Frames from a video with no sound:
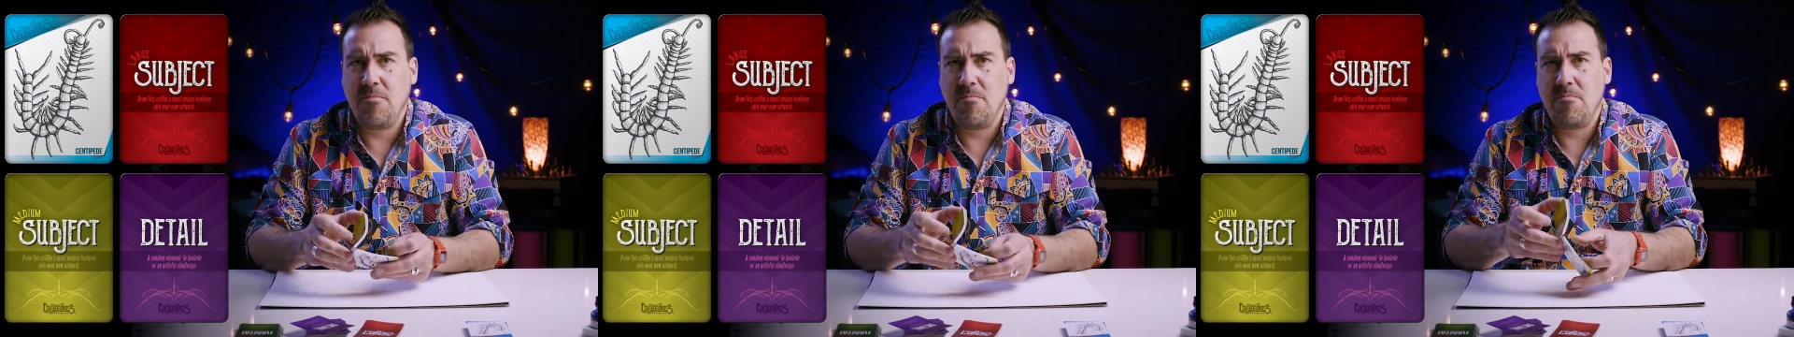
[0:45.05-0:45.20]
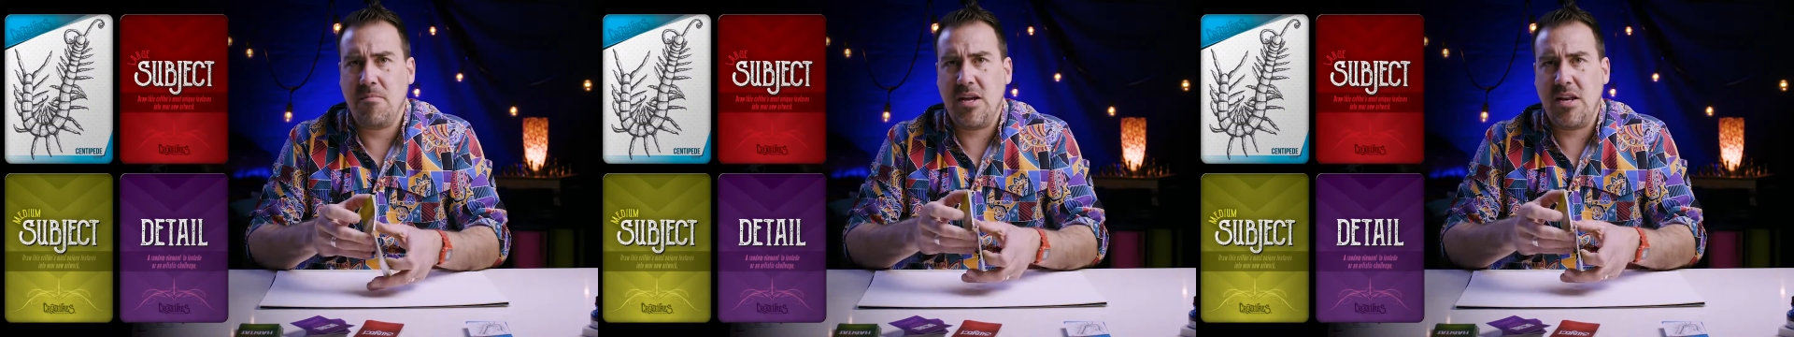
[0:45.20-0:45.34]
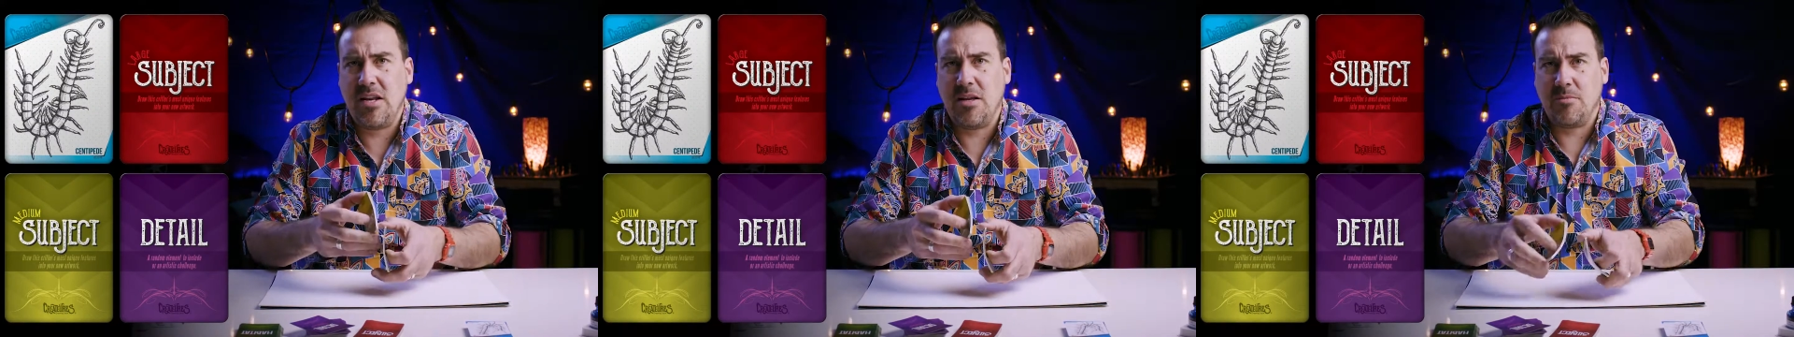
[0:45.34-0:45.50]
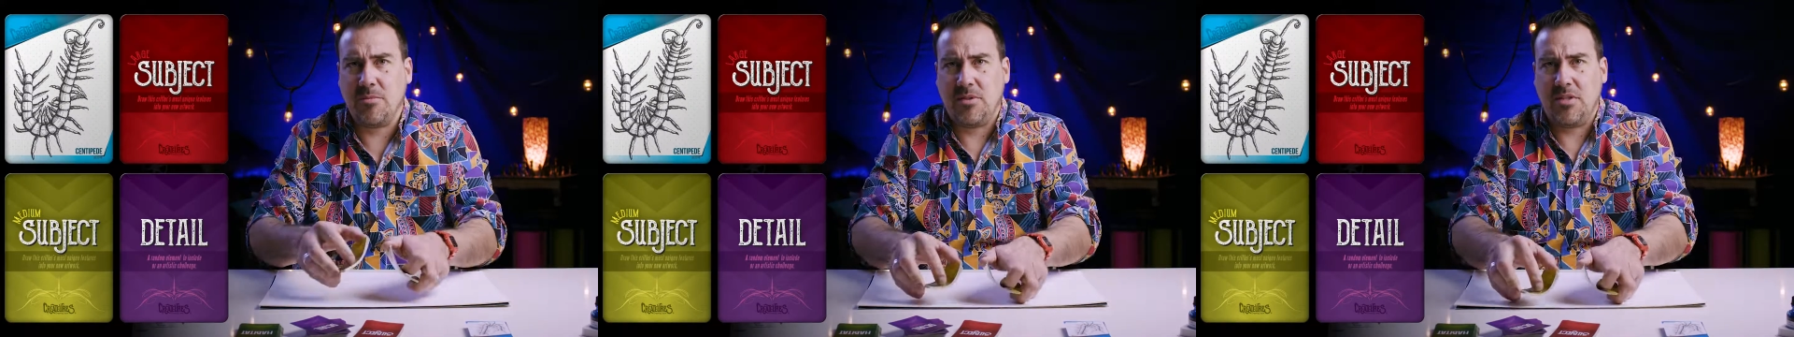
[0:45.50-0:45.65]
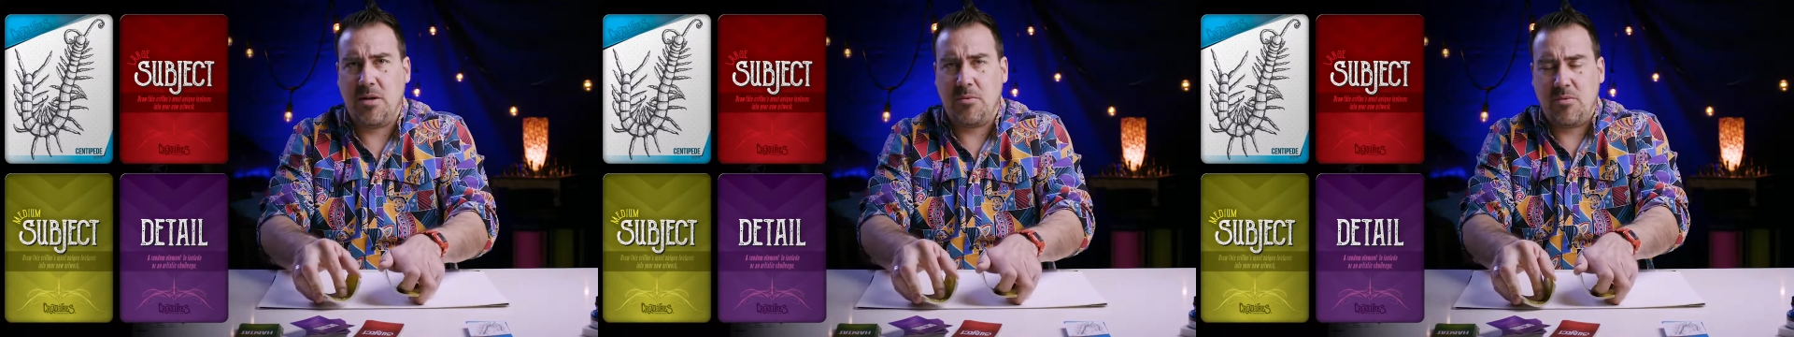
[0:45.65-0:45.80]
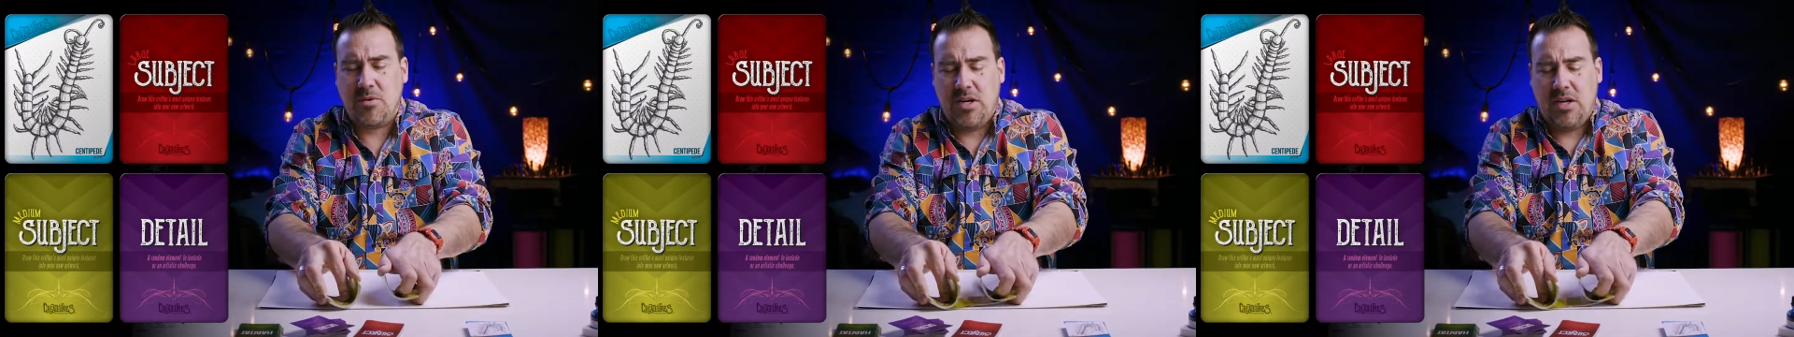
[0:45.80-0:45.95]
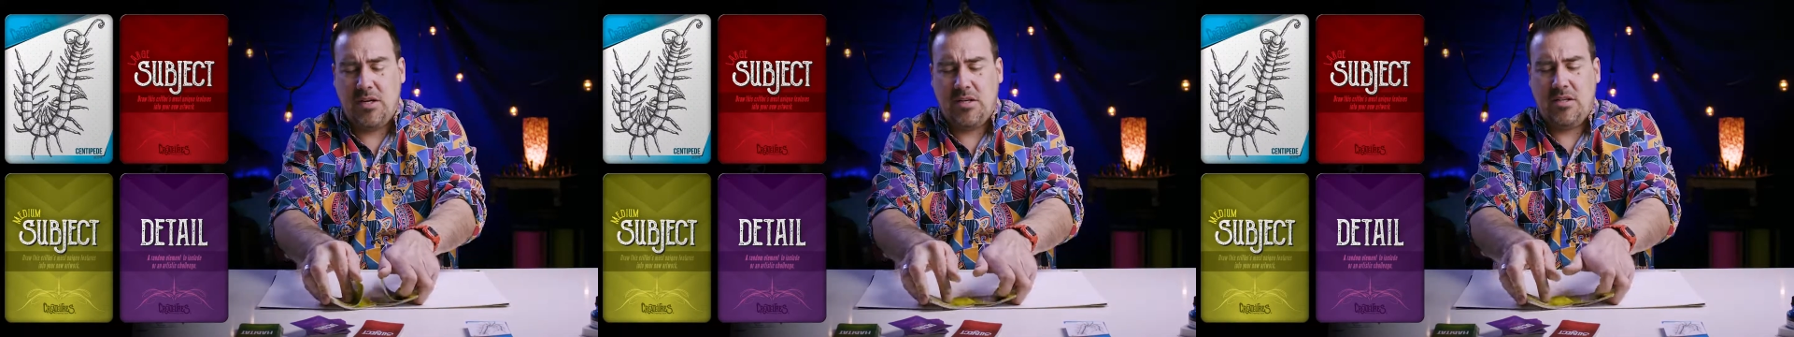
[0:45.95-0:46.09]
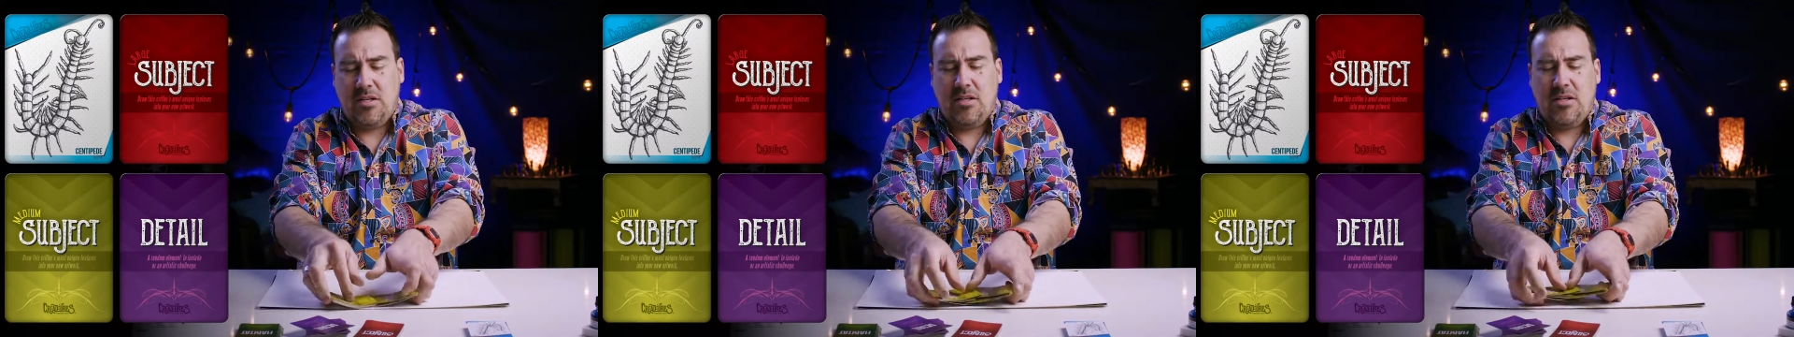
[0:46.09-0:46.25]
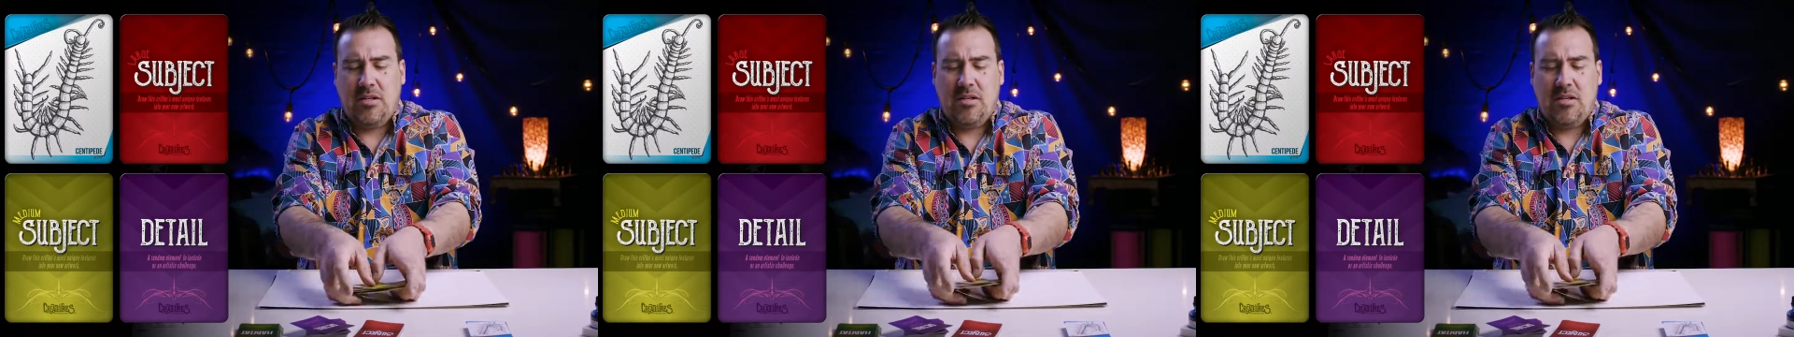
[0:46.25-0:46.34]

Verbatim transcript: Medium subject.